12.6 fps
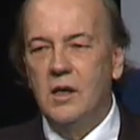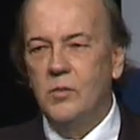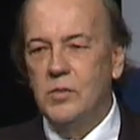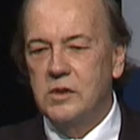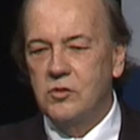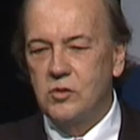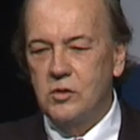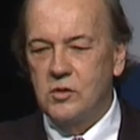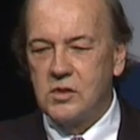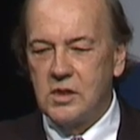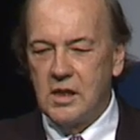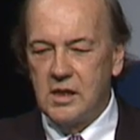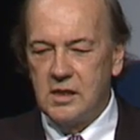We
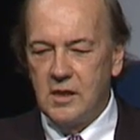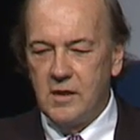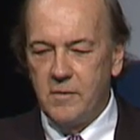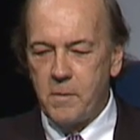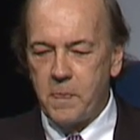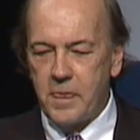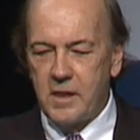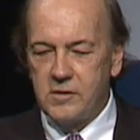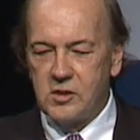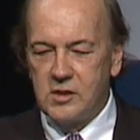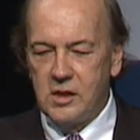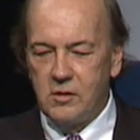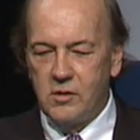introduced a
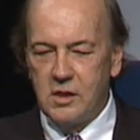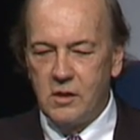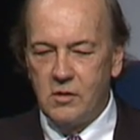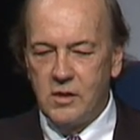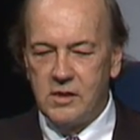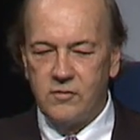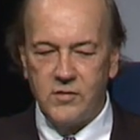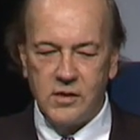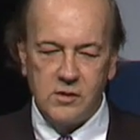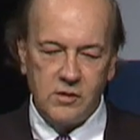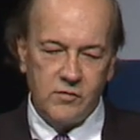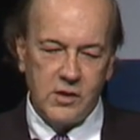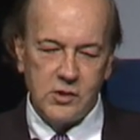scenario. I had a friend
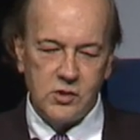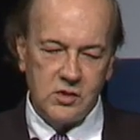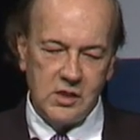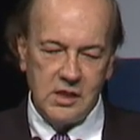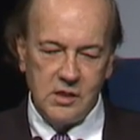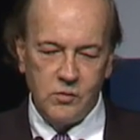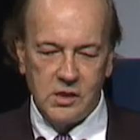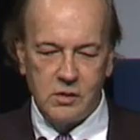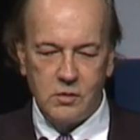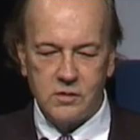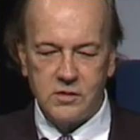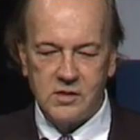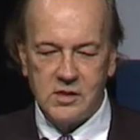on the Russian team. We
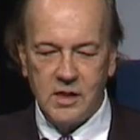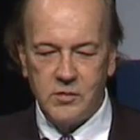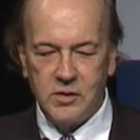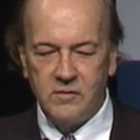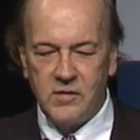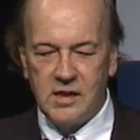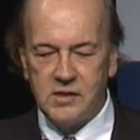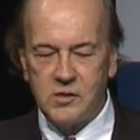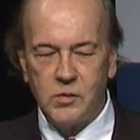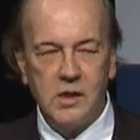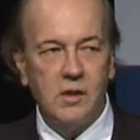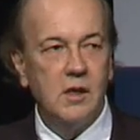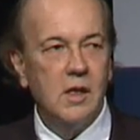cooked this up in advance
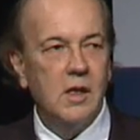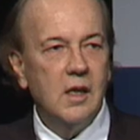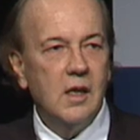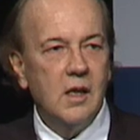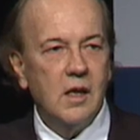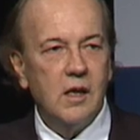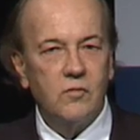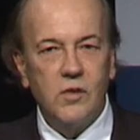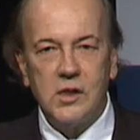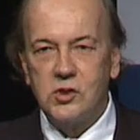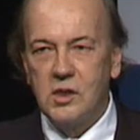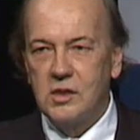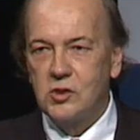where
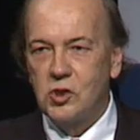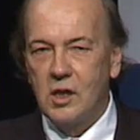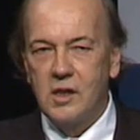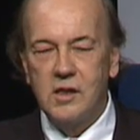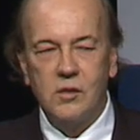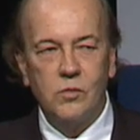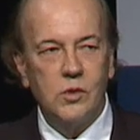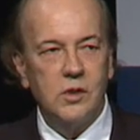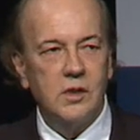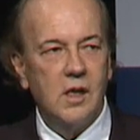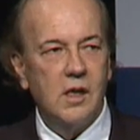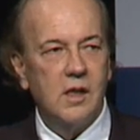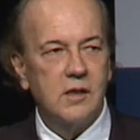Russia and China
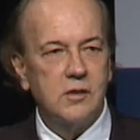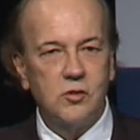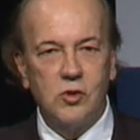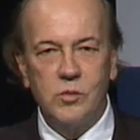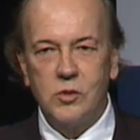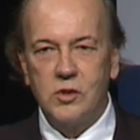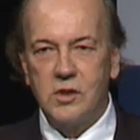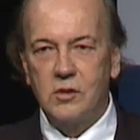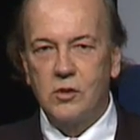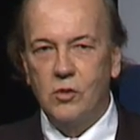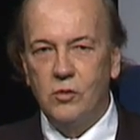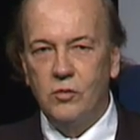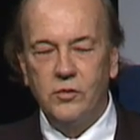would contribute their
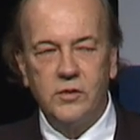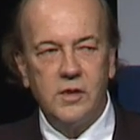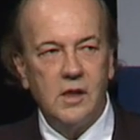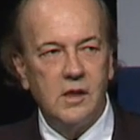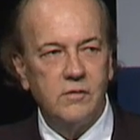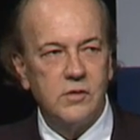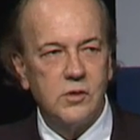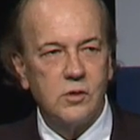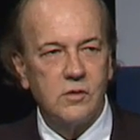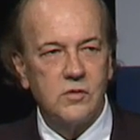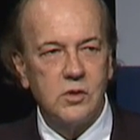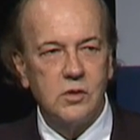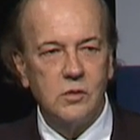gold
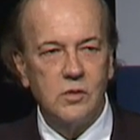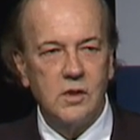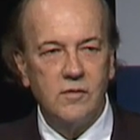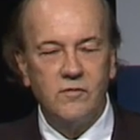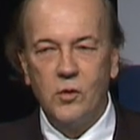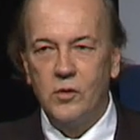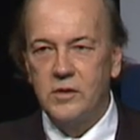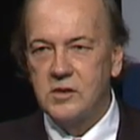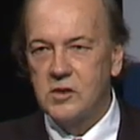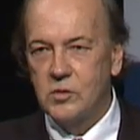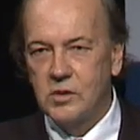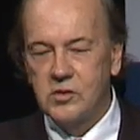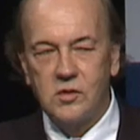reserves to a vault in
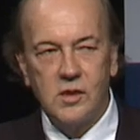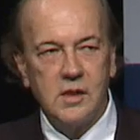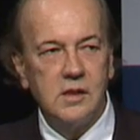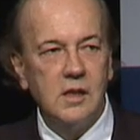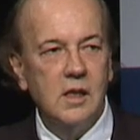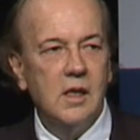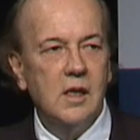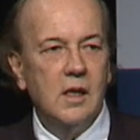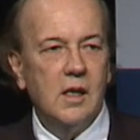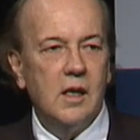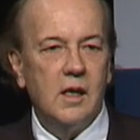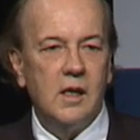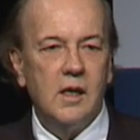Switzerland
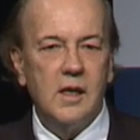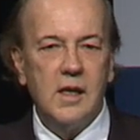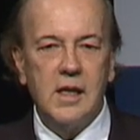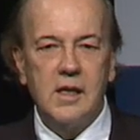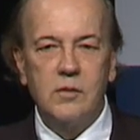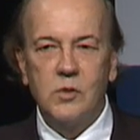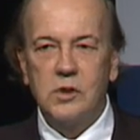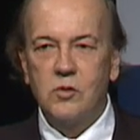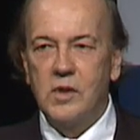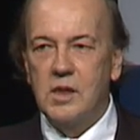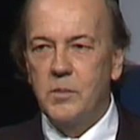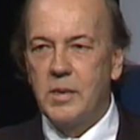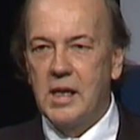and would
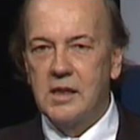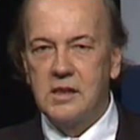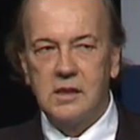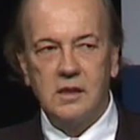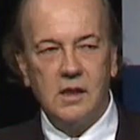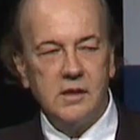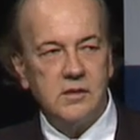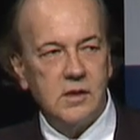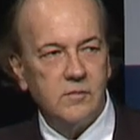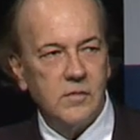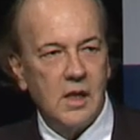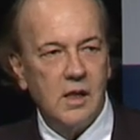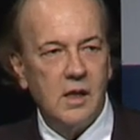create a bank in
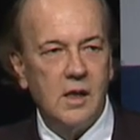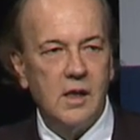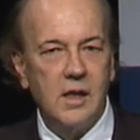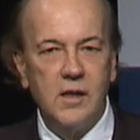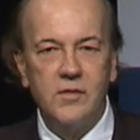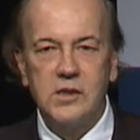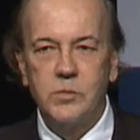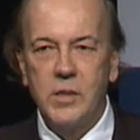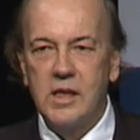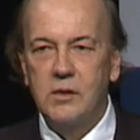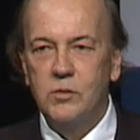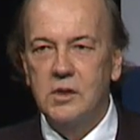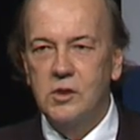London. And this
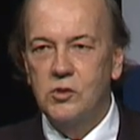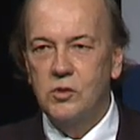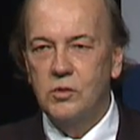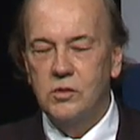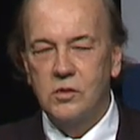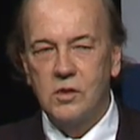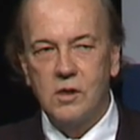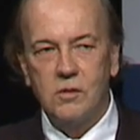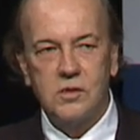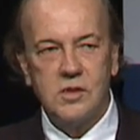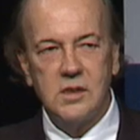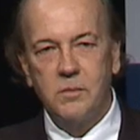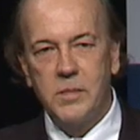bank would issue a new
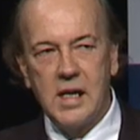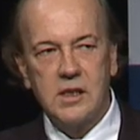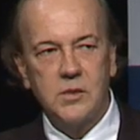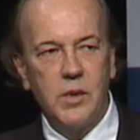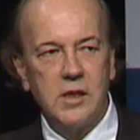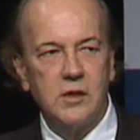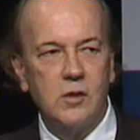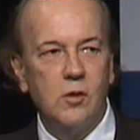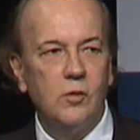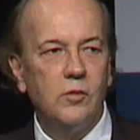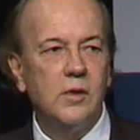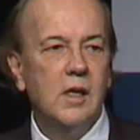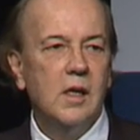currency backed by the
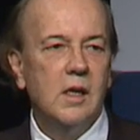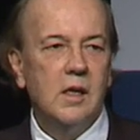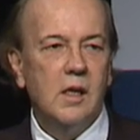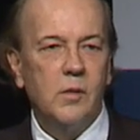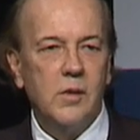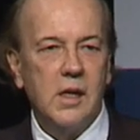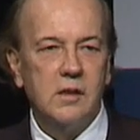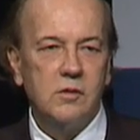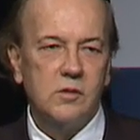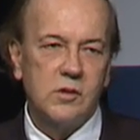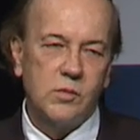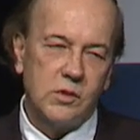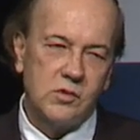gold. We had to
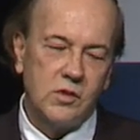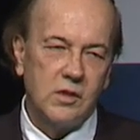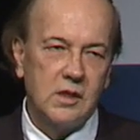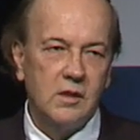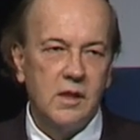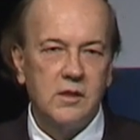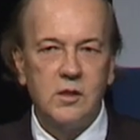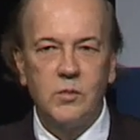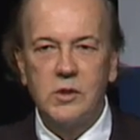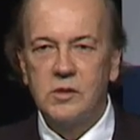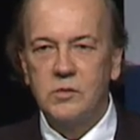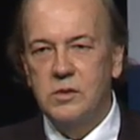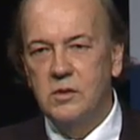use Switzerland and London
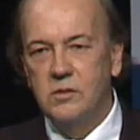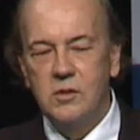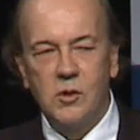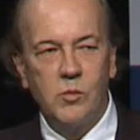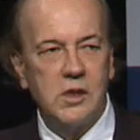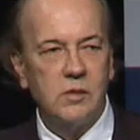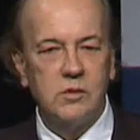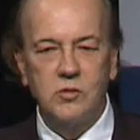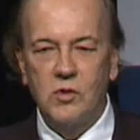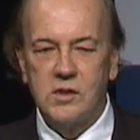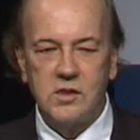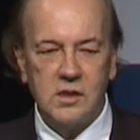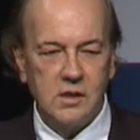because we knew nobody would
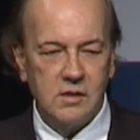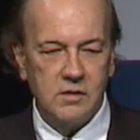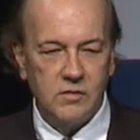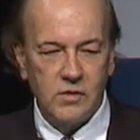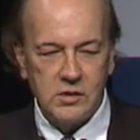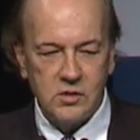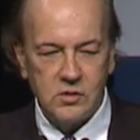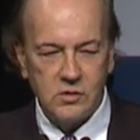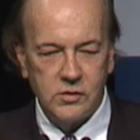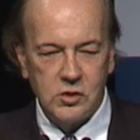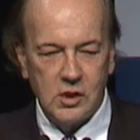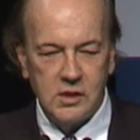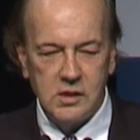trust the Russians or the
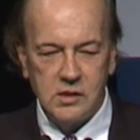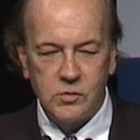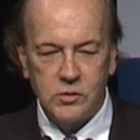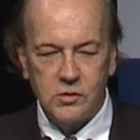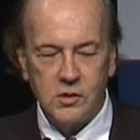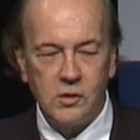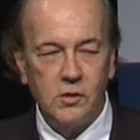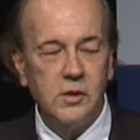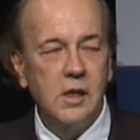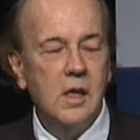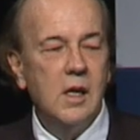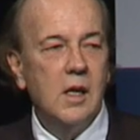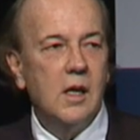Chinese with their gold.
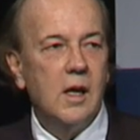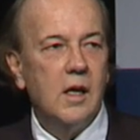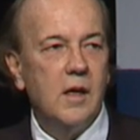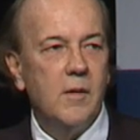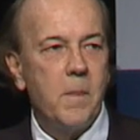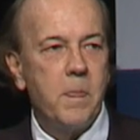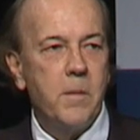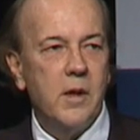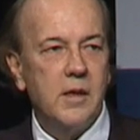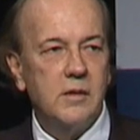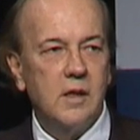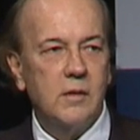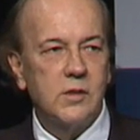
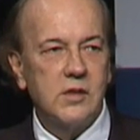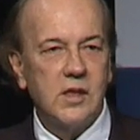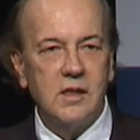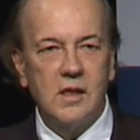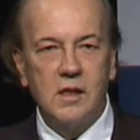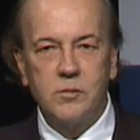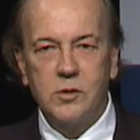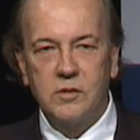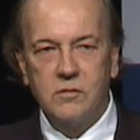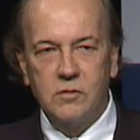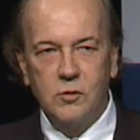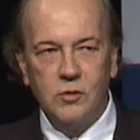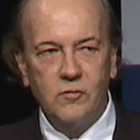But we set it up,
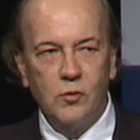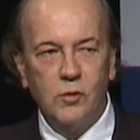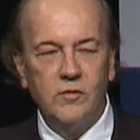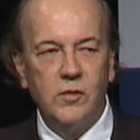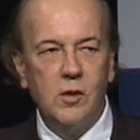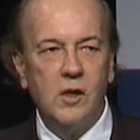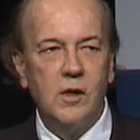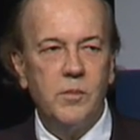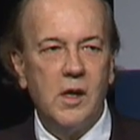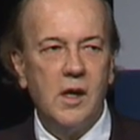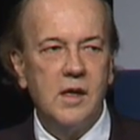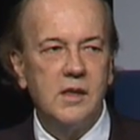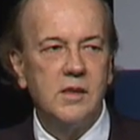good rule of law
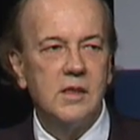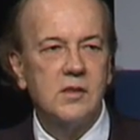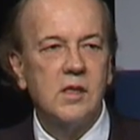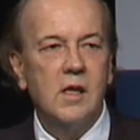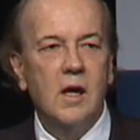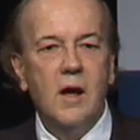behind this.